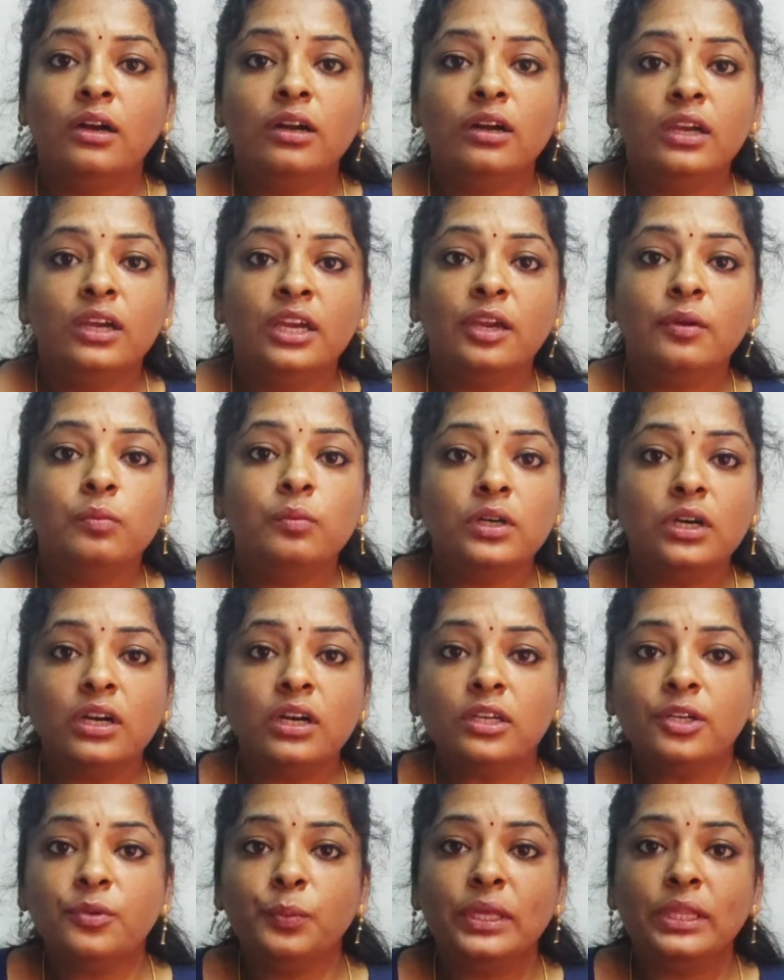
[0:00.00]
He
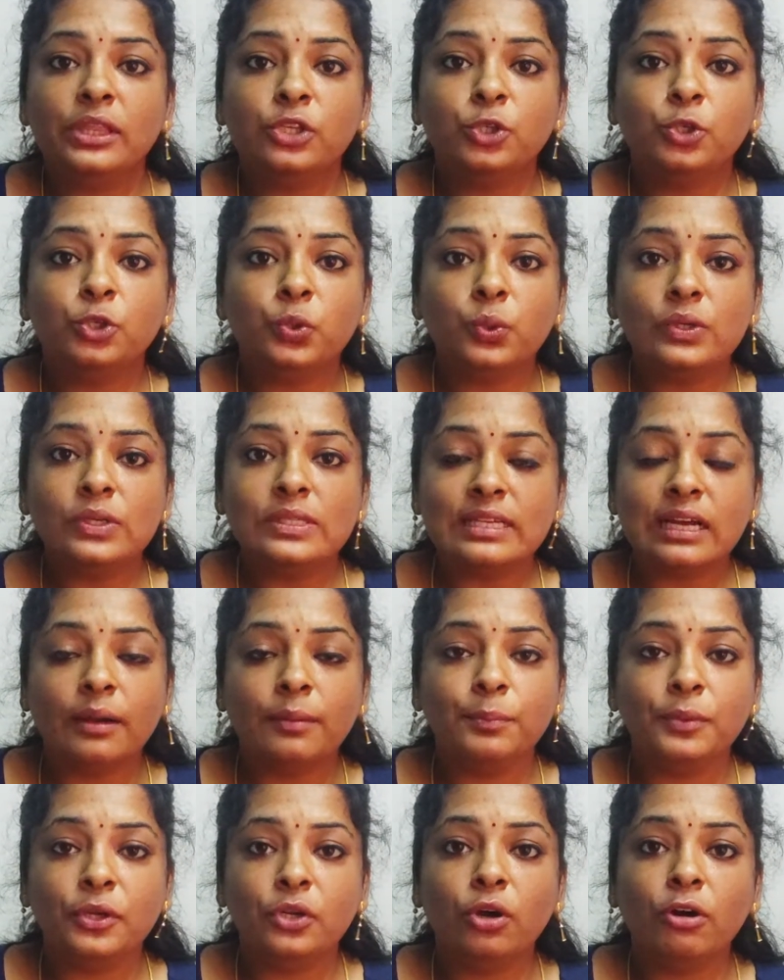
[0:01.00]
worked with two
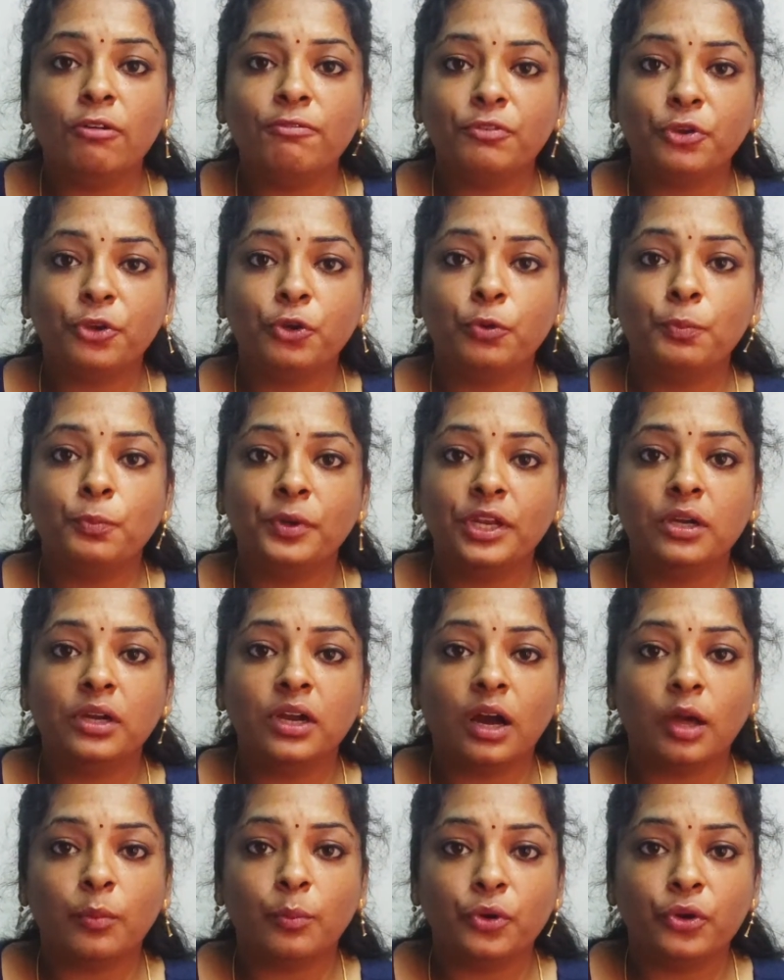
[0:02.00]
samples of cupric
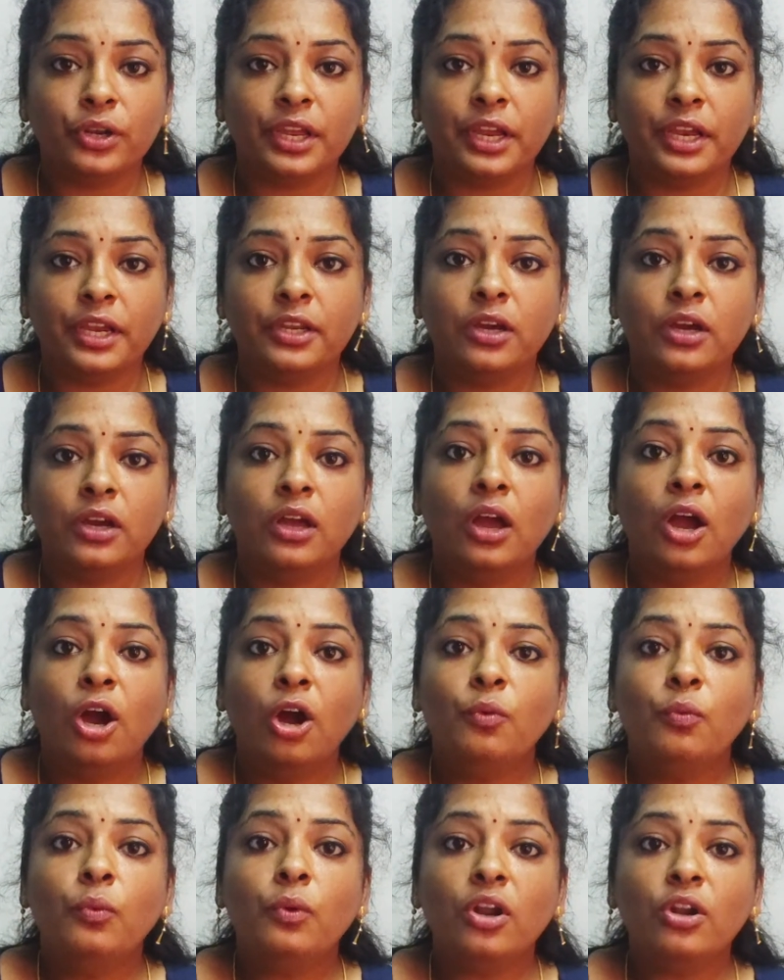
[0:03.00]
carbonate,
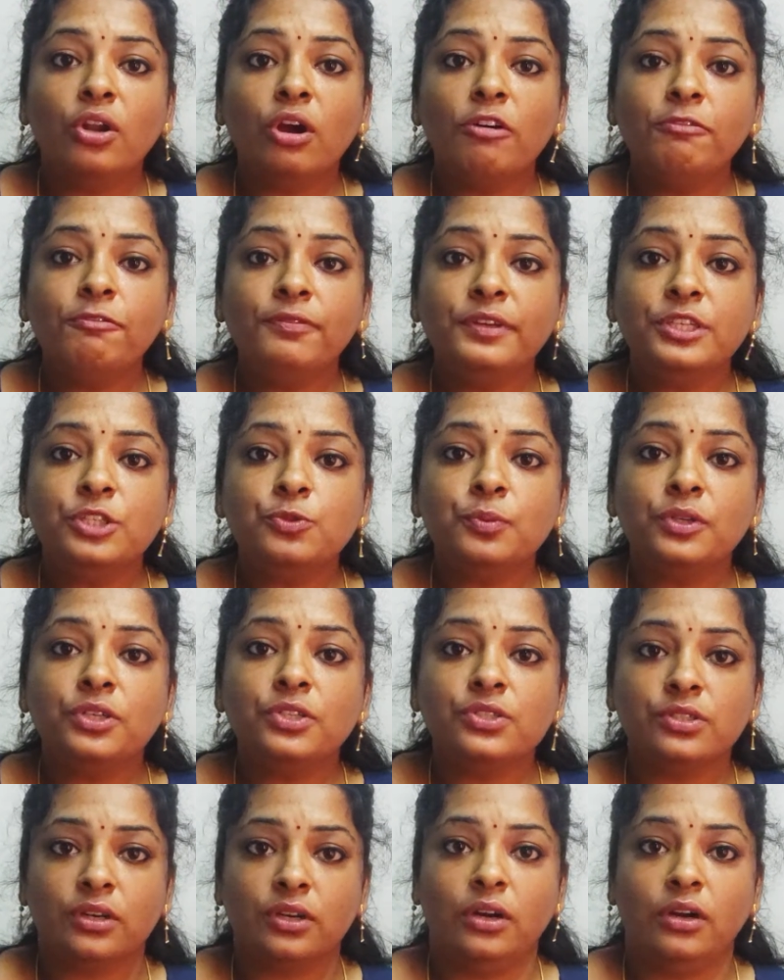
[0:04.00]
one of
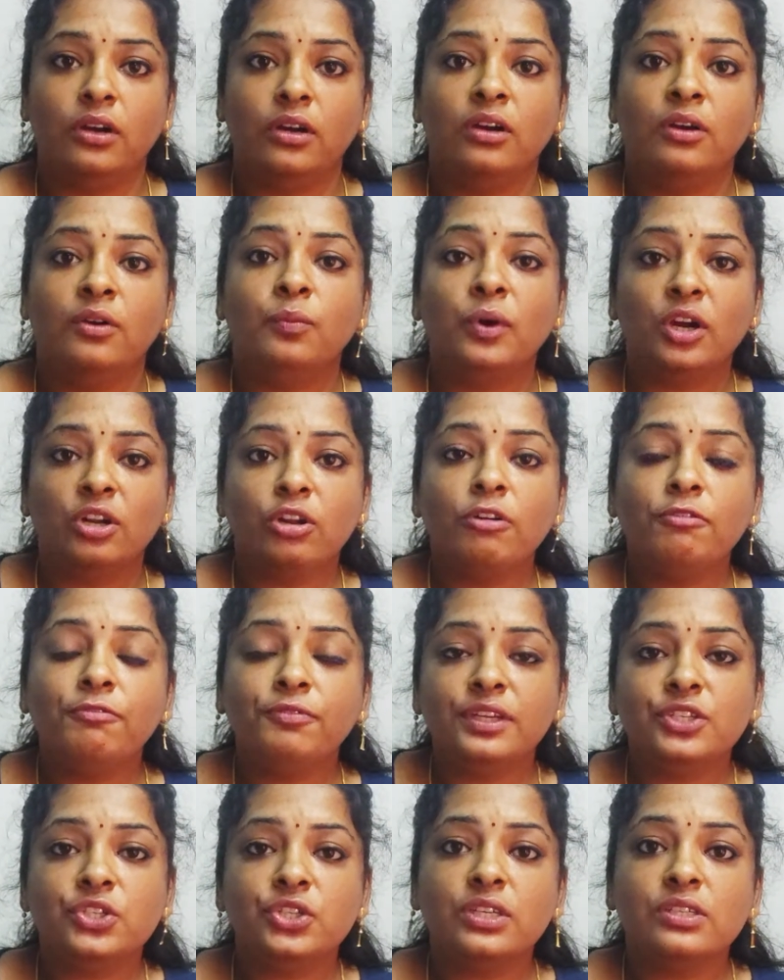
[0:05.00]

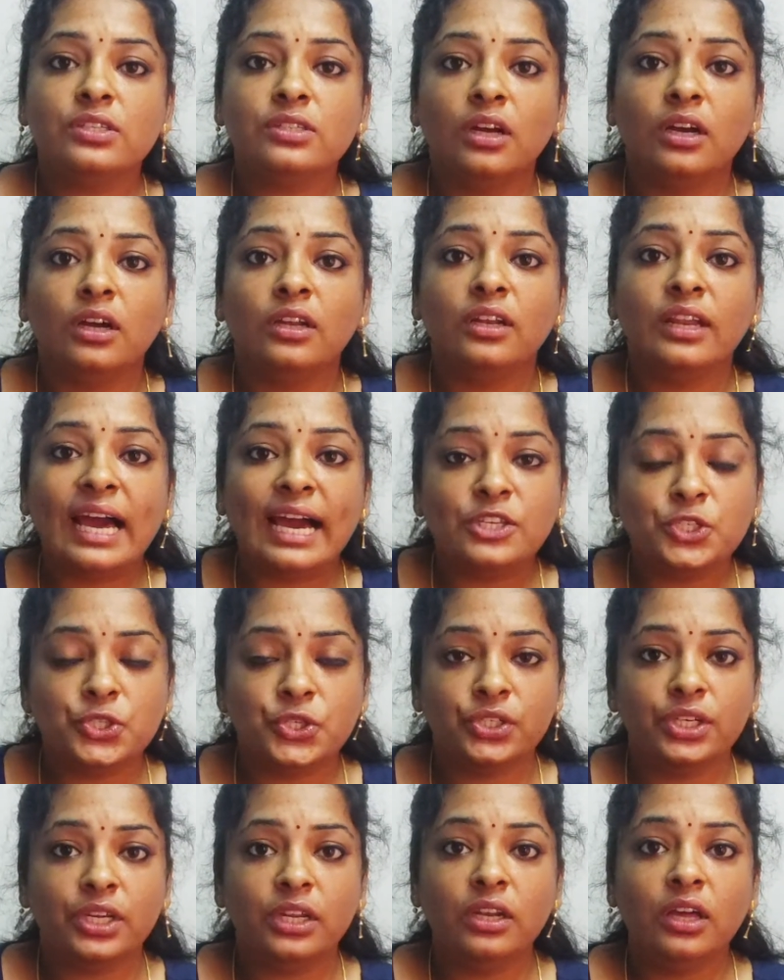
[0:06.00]
which is
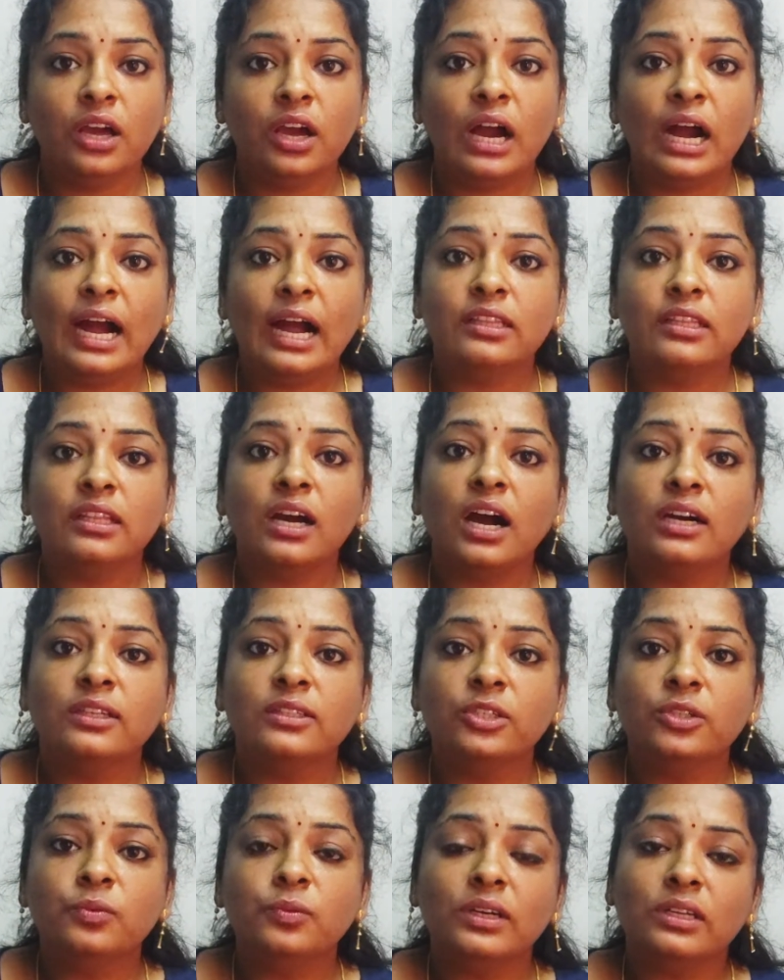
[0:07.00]
natural and the
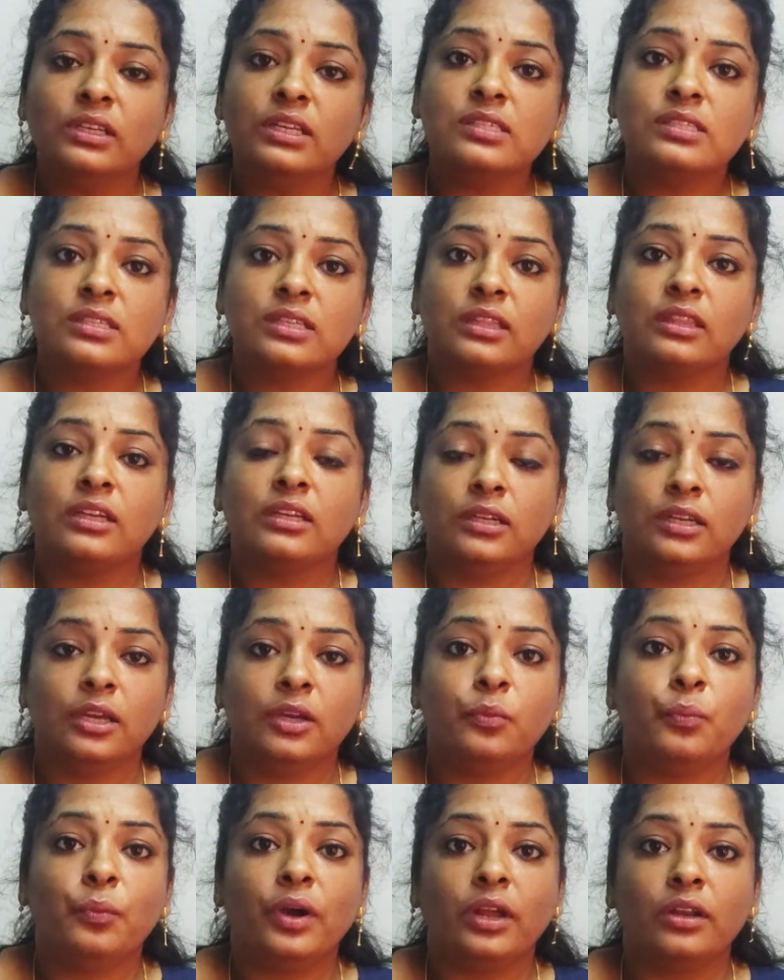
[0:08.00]
other one is
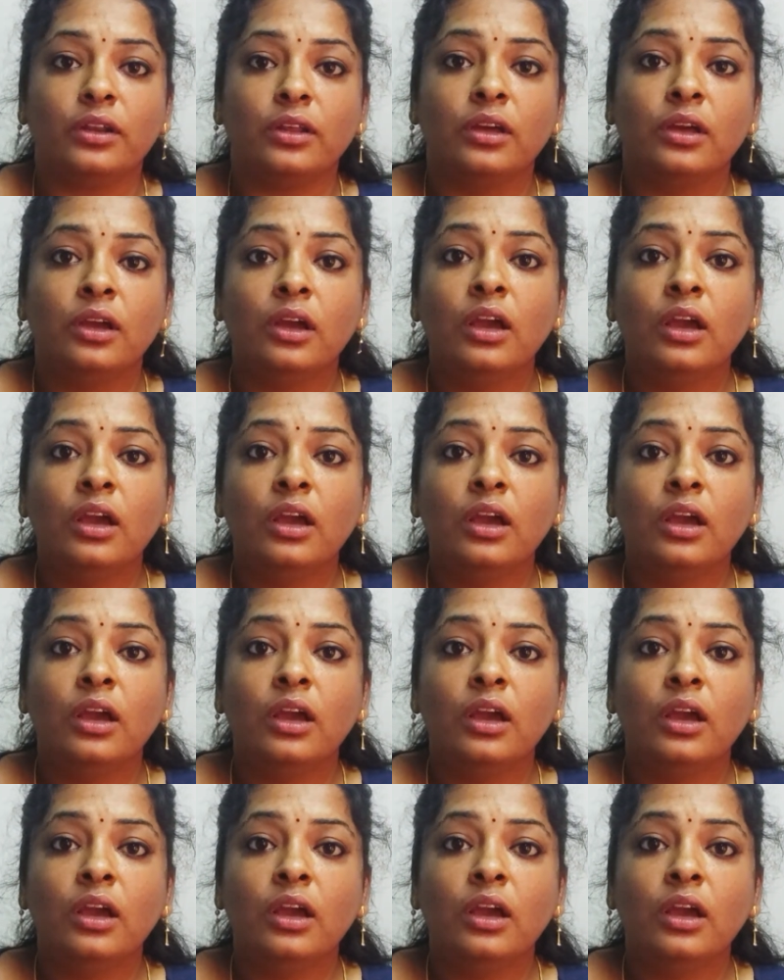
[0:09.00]
synthetic one.